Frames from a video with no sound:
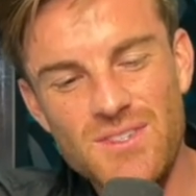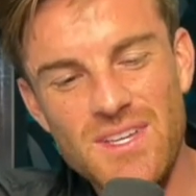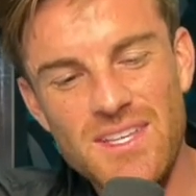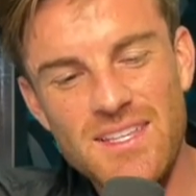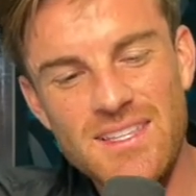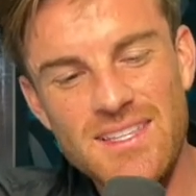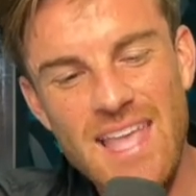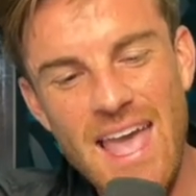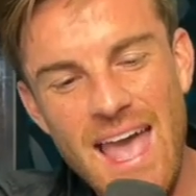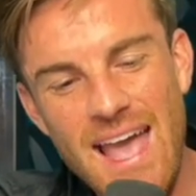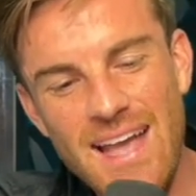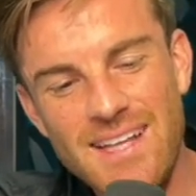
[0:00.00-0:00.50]
You
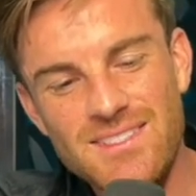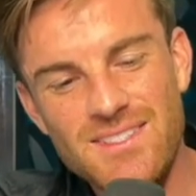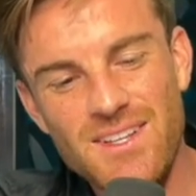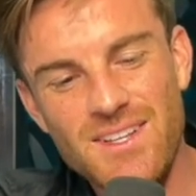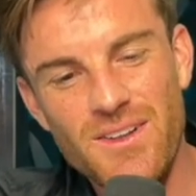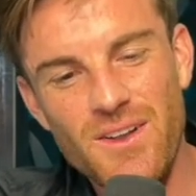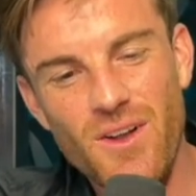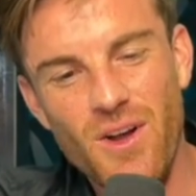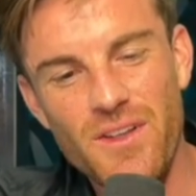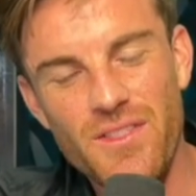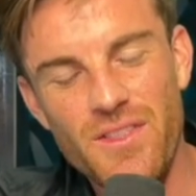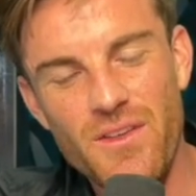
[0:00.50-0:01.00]
get taxed
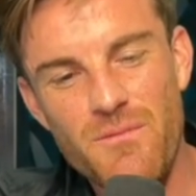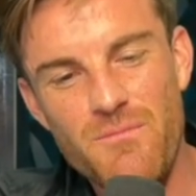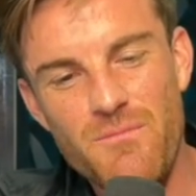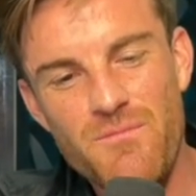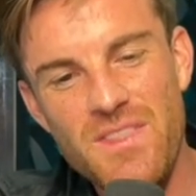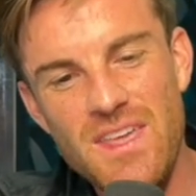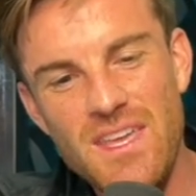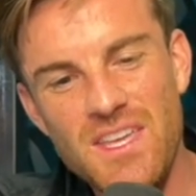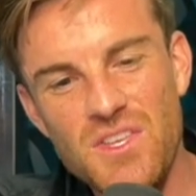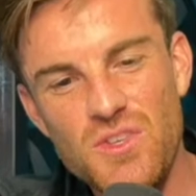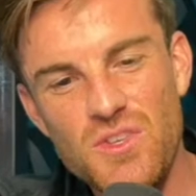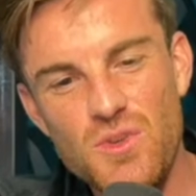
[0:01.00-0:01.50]
on, on the
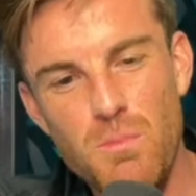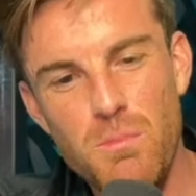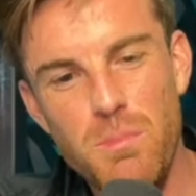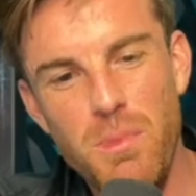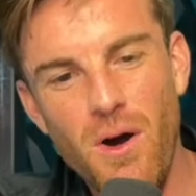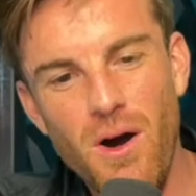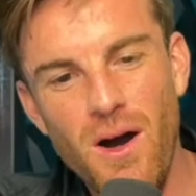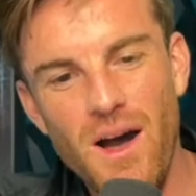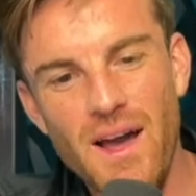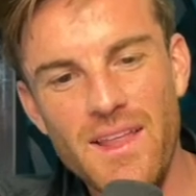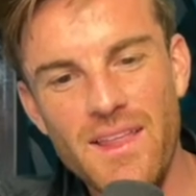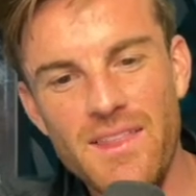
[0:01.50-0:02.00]
thing you
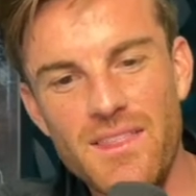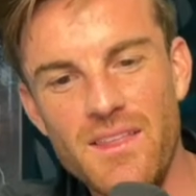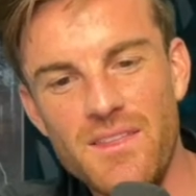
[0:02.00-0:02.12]
bought.